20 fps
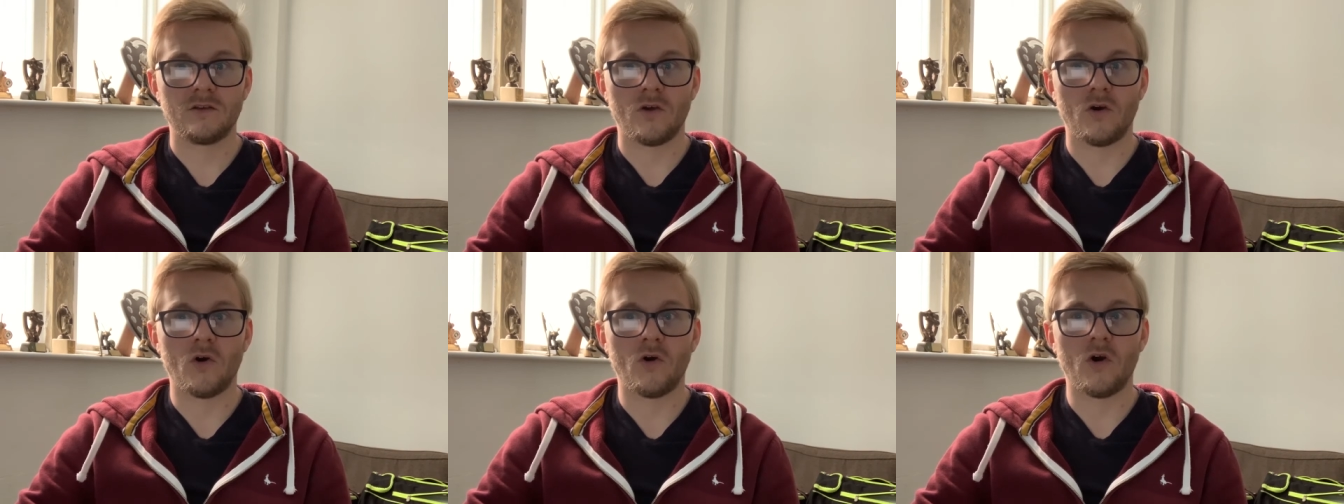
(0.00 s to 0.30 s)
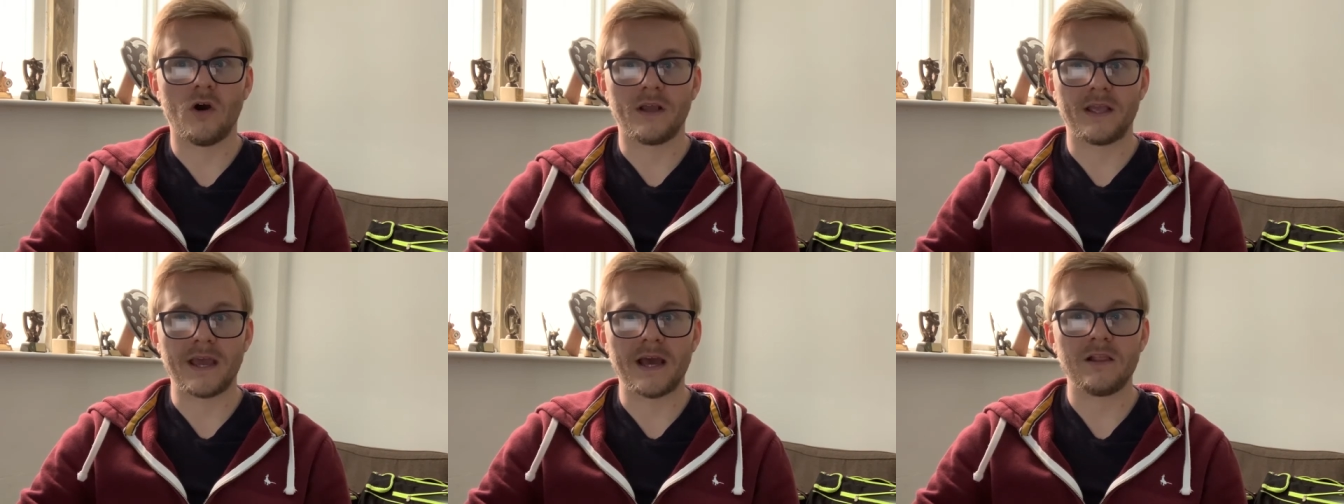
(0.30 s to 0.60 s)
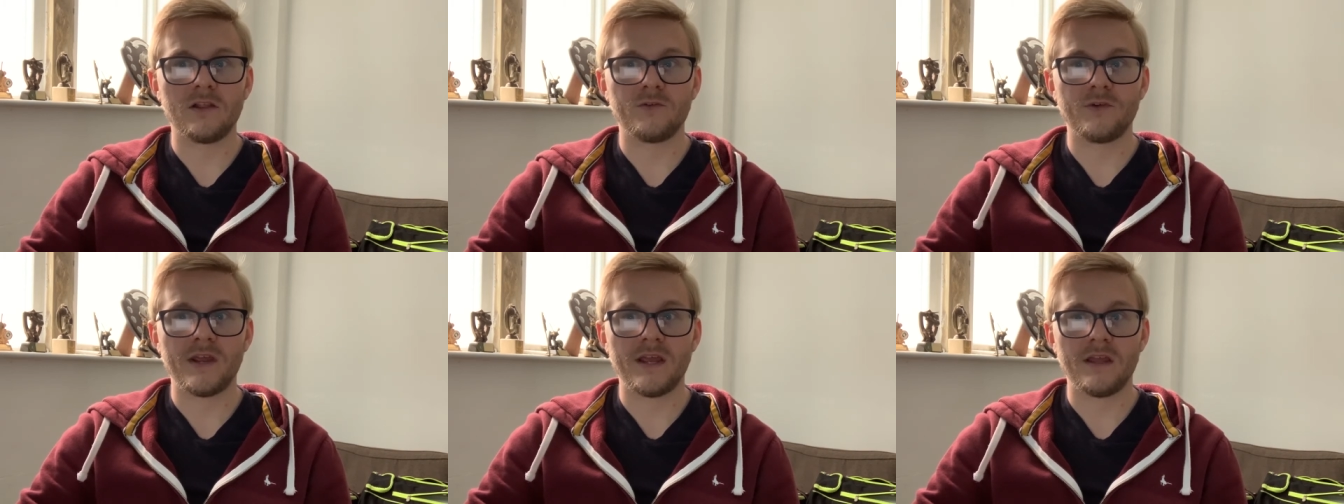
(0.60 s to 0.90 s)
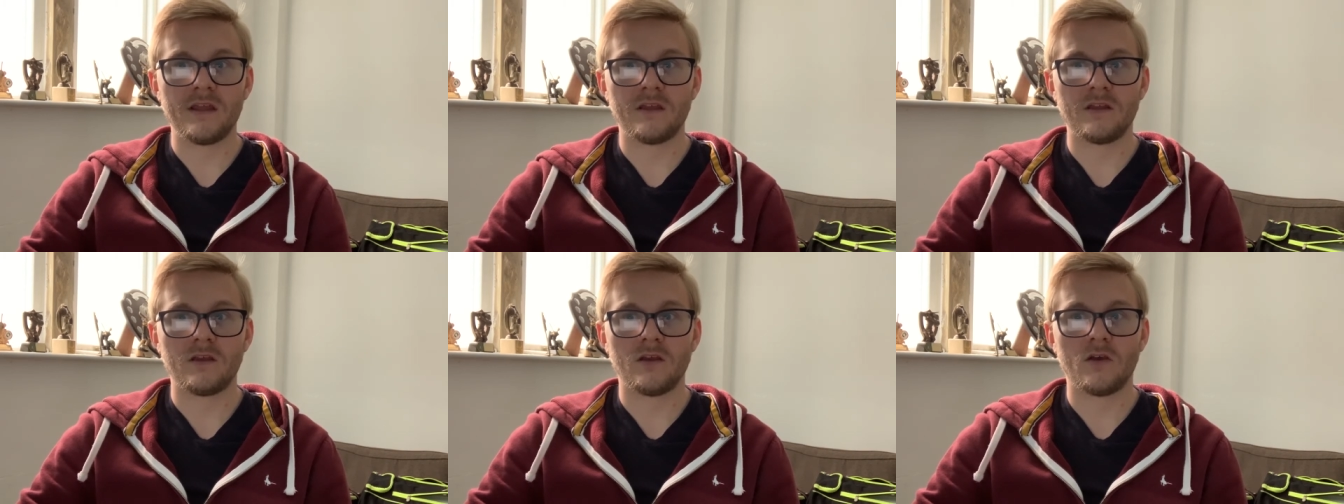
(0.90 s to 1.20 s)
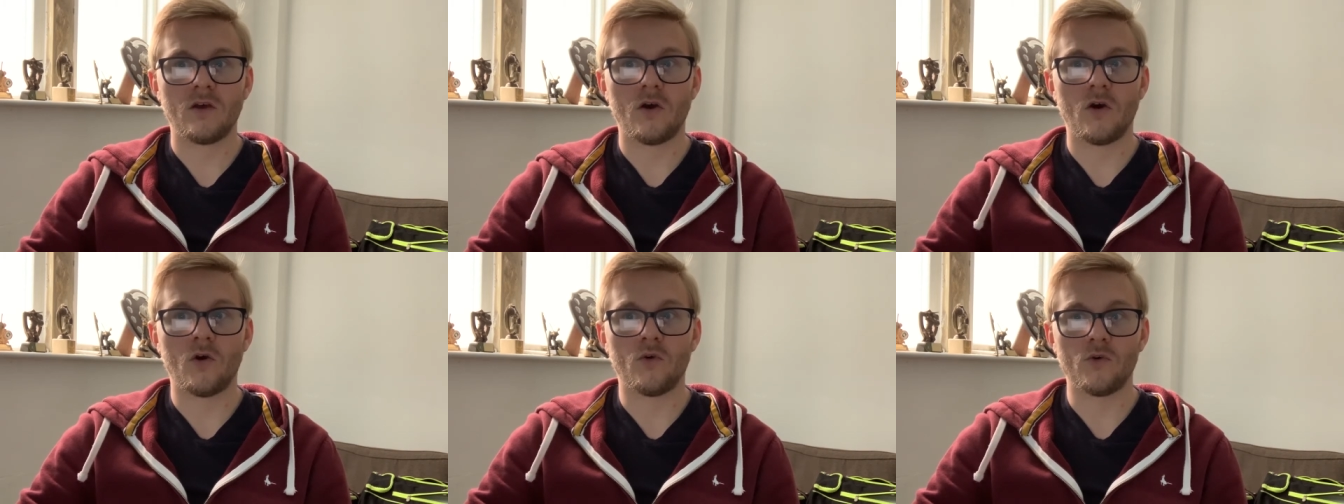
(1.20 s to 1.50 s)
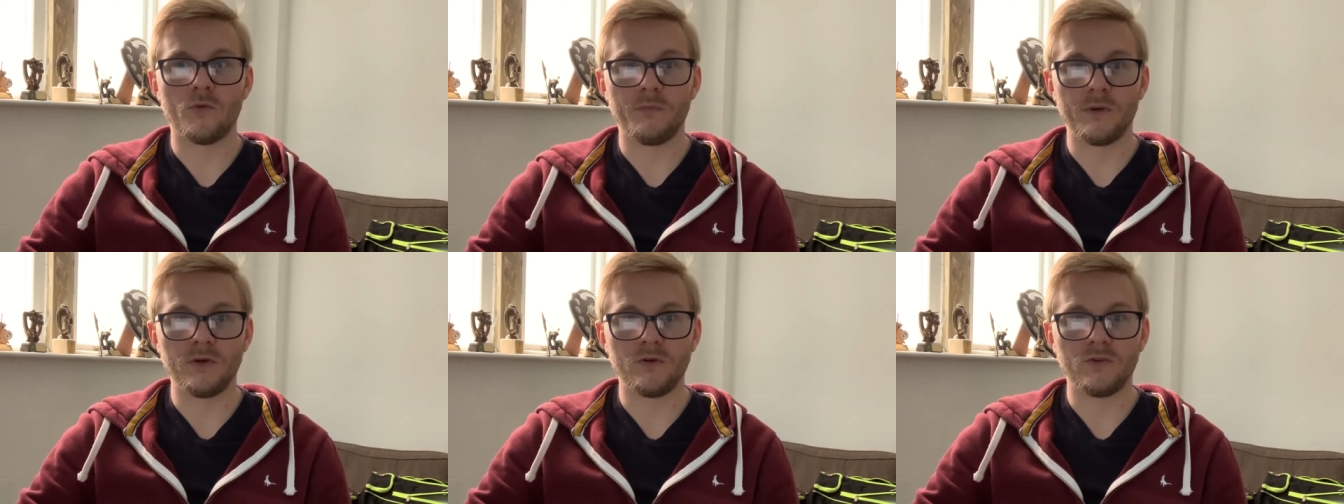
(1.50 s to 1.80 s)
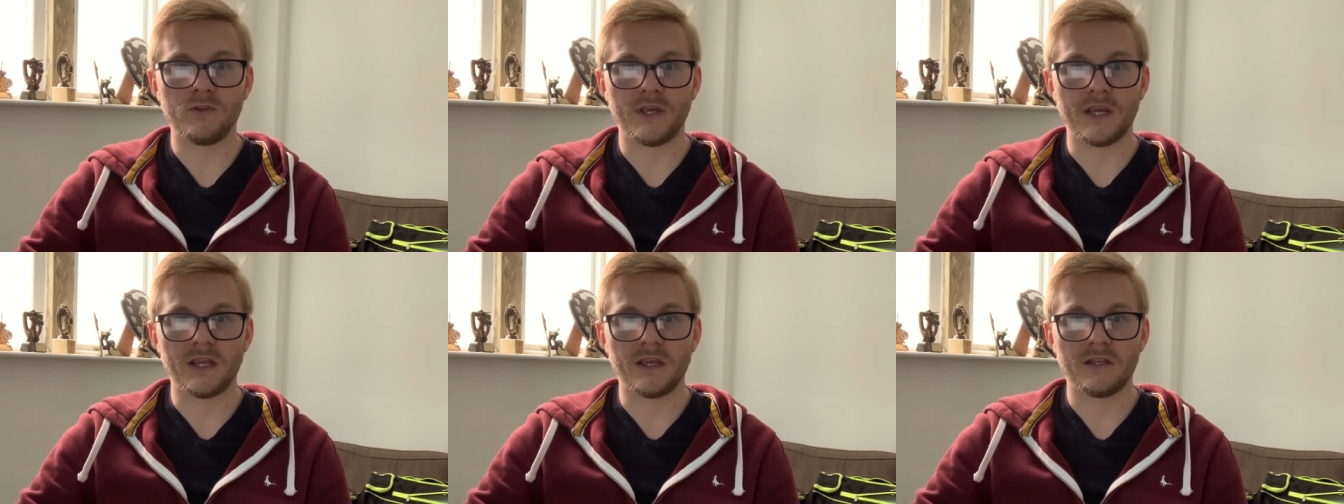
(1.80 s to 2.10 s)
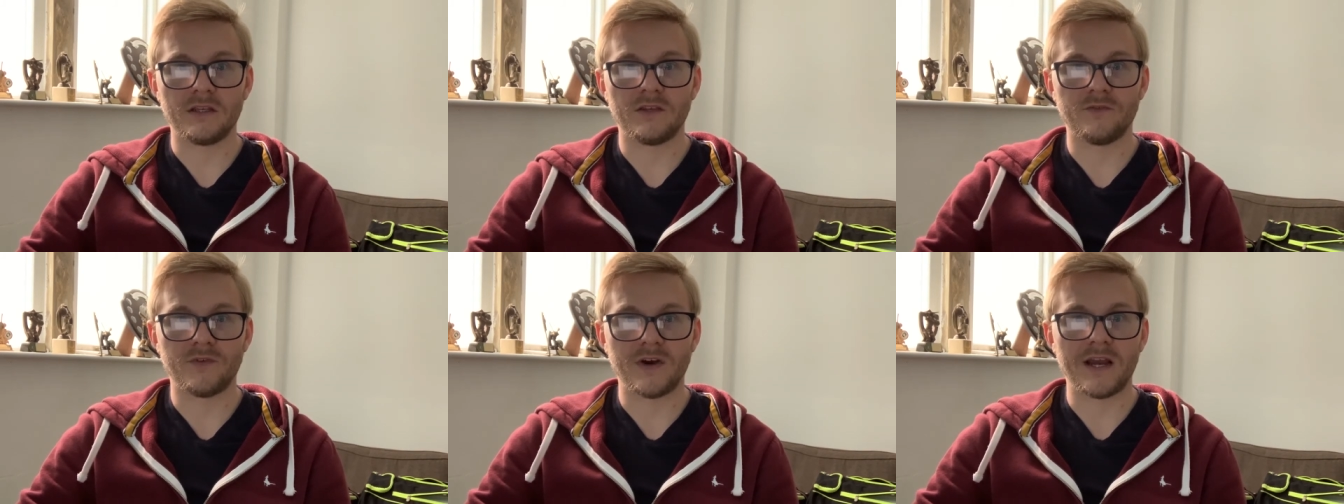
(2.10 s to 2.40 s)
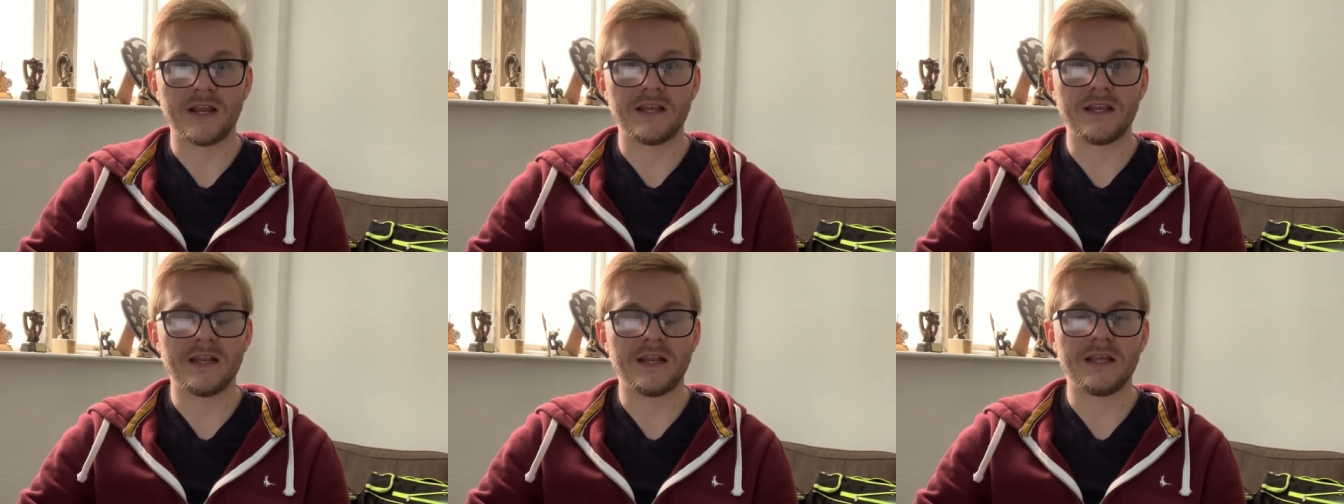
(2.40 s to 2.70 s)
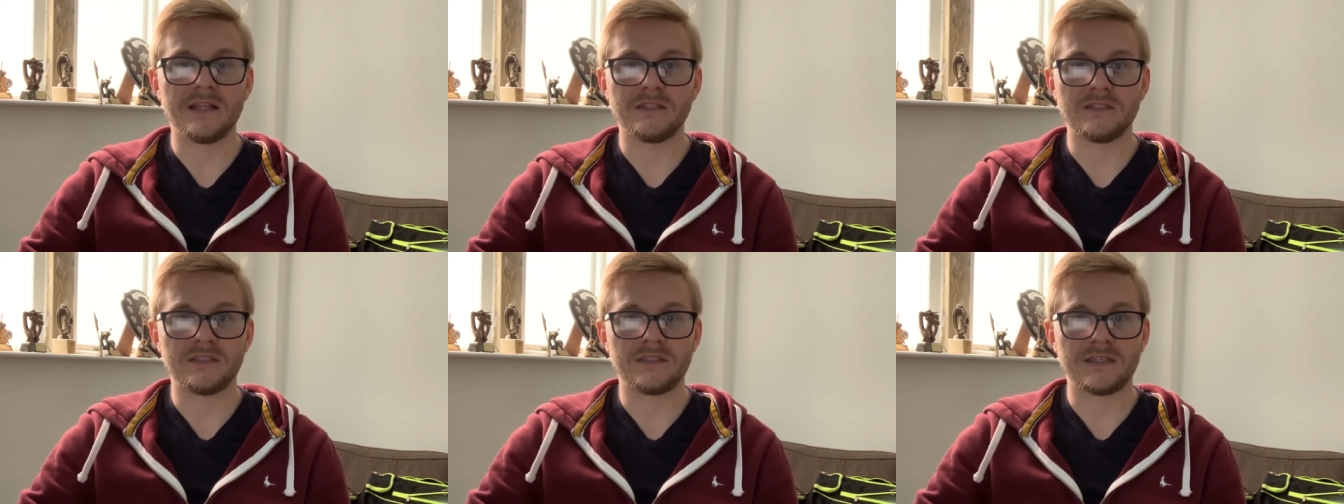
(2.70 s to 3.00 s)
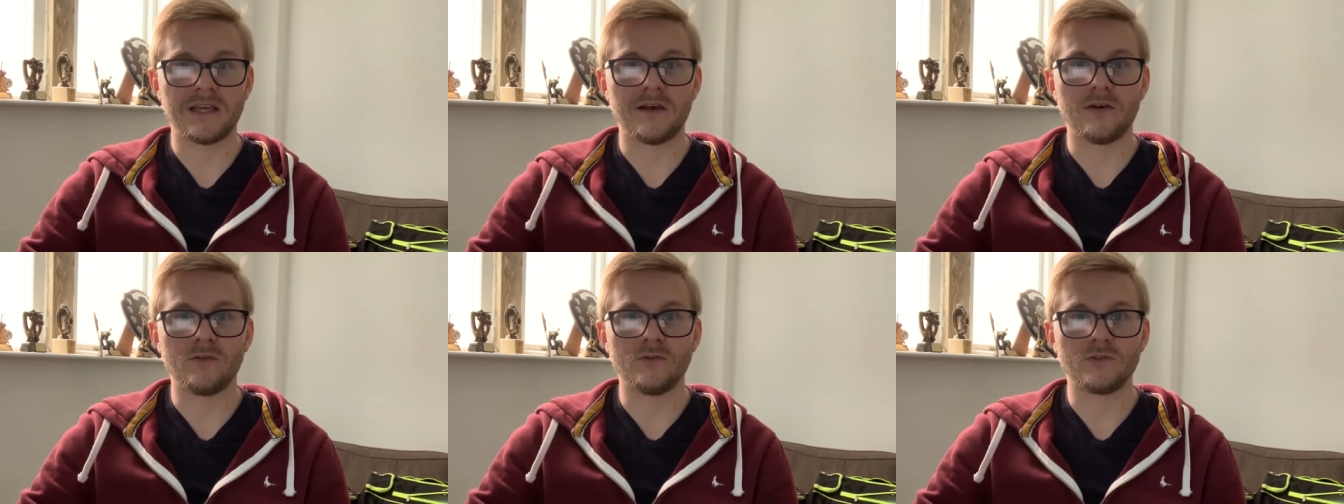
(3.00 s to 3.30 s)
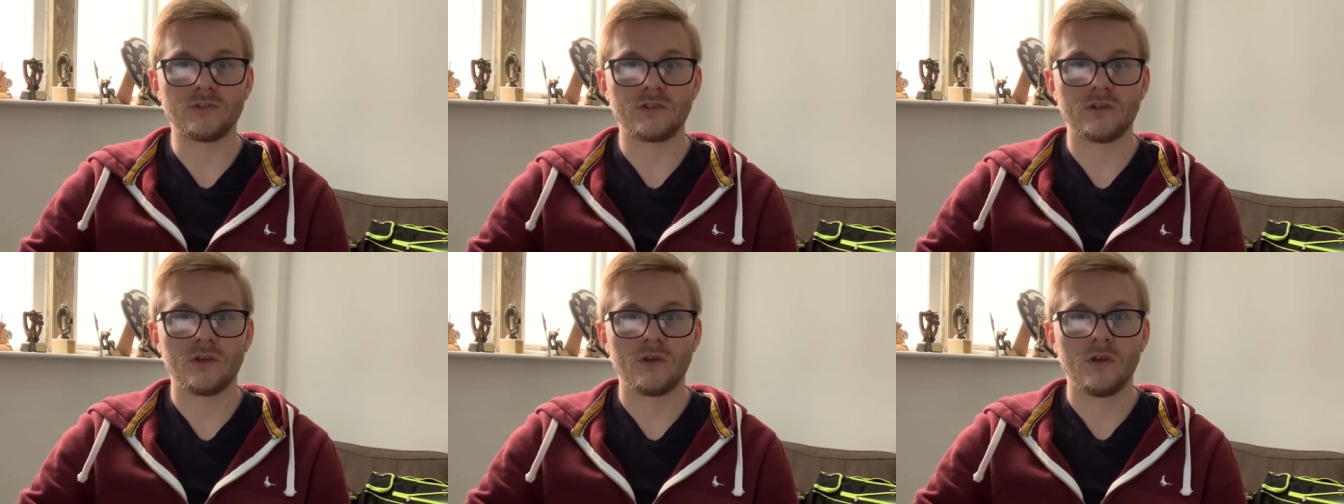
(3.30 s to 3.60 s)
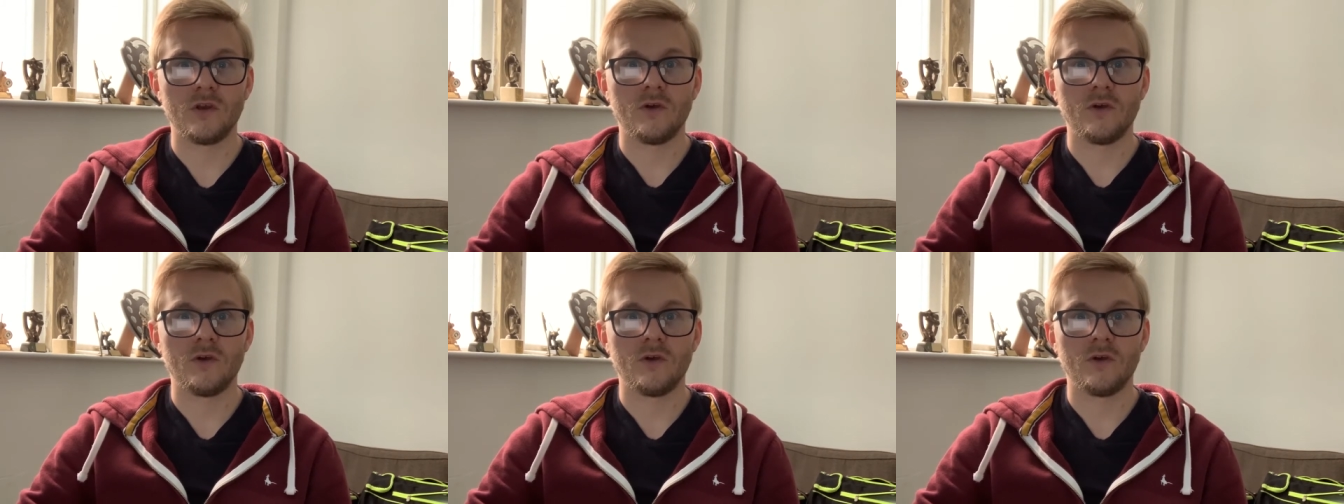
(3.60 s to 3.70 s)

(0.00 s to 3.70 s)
or a gallery or a building divided in cells